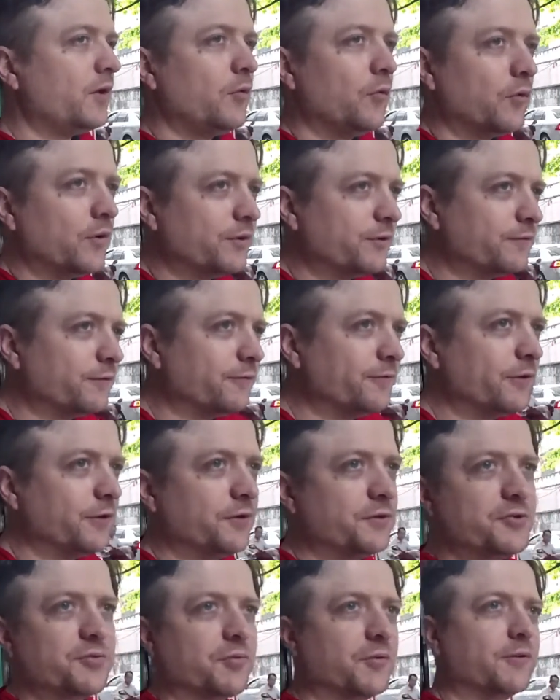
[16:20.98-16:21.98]
Wonderful
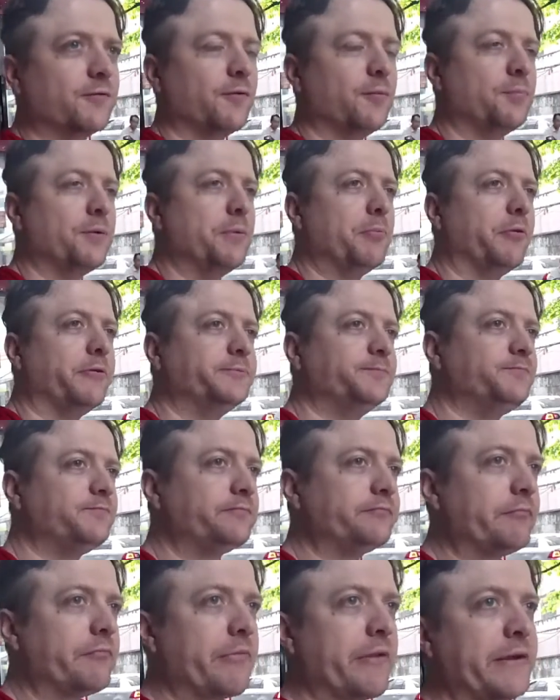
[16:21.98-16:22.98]
village, wonderful people.
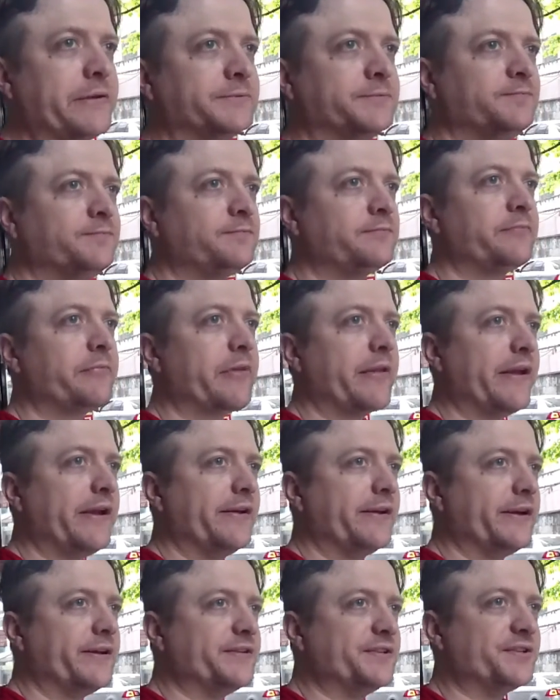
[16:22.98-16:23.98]

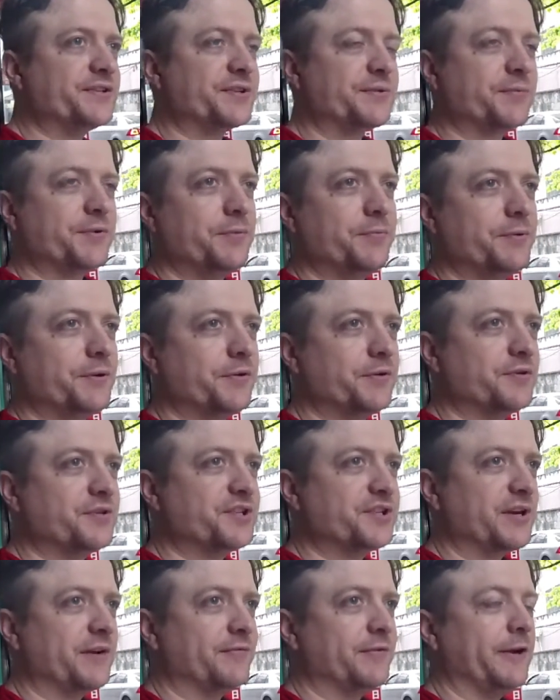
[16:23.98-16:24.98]
And I did some computer
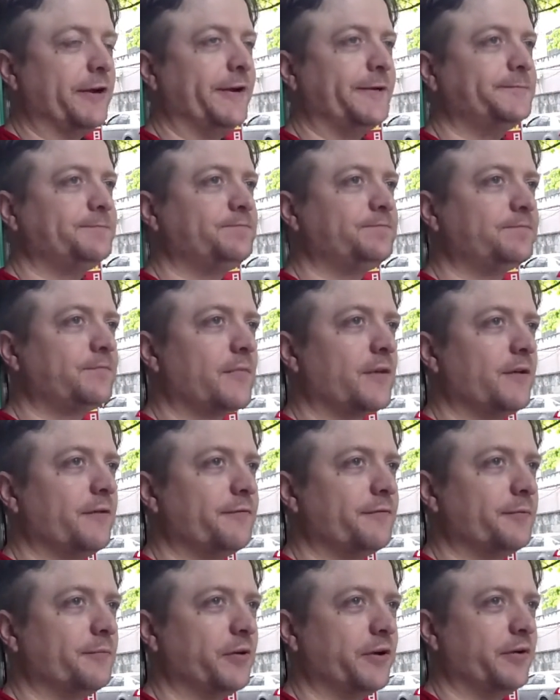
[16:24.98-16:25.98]
stuff there
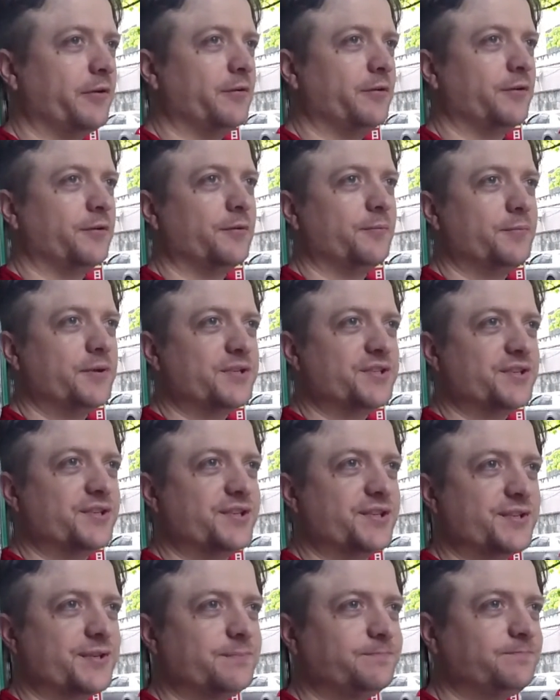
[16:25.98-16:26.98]
in my own little
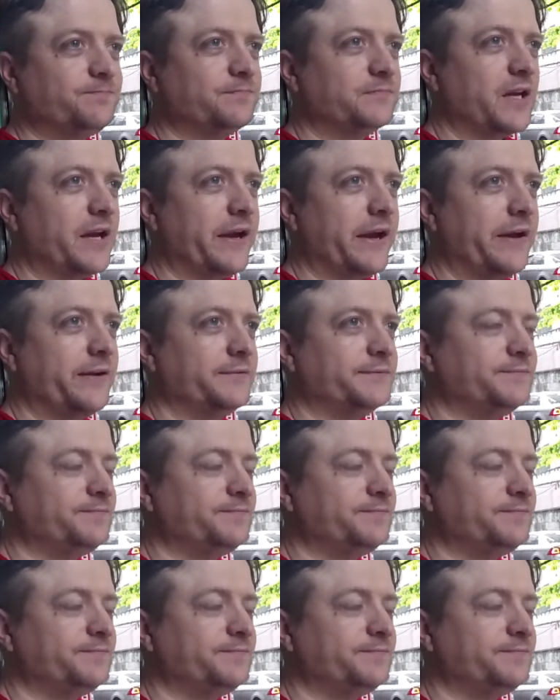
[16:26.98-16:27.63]
business I had.